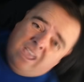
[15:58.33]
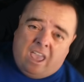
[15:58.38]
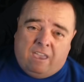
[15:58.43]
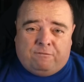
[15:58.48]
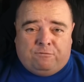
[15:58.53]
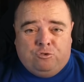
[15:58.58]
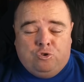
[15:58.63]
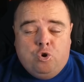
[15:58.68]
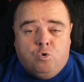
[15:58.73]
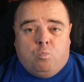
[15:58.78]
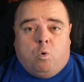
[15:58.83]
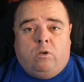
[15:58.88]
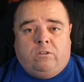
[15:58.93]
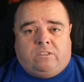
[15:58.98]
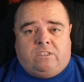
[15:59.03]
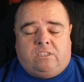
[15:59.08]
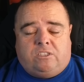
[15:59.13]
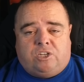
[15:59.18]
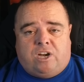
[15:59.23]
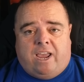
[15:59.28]
If you
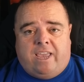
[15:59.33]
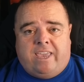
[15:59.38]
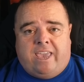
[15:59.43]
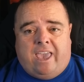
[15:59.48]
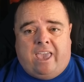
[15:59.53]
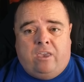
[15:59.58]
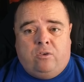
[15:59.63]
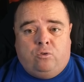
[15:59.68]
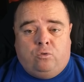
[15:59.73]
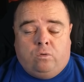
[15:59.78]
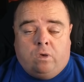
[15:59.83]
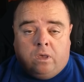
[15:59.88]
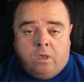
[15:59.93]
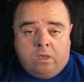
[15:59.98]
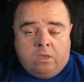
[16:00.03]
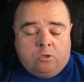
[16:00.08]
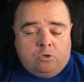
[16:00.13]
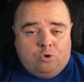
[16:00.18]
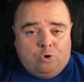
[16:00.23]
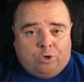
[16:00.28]
want to try it out,
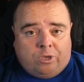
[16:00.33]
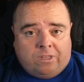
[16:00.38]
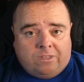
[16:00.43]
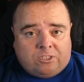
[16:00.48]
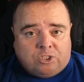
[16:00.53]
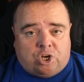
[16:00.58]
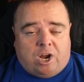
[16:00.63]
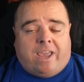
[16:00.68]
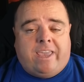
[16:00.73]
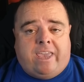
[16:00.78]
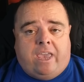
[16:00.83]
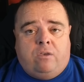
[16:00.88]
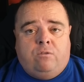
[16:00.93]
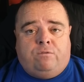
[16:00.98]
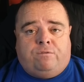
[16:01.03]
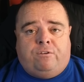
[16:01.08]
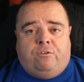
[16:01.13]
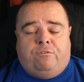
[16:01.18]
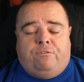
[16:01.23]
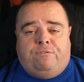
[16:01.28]
you can try it
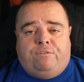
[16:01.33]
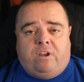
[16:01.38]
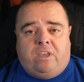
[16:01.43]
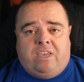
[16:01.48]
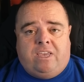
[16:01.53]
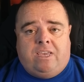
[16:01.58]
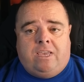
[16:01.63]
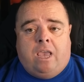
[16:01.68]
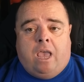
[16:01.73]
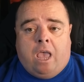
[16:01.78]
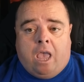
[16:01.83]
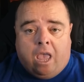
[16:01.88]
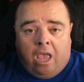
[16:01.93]
out for free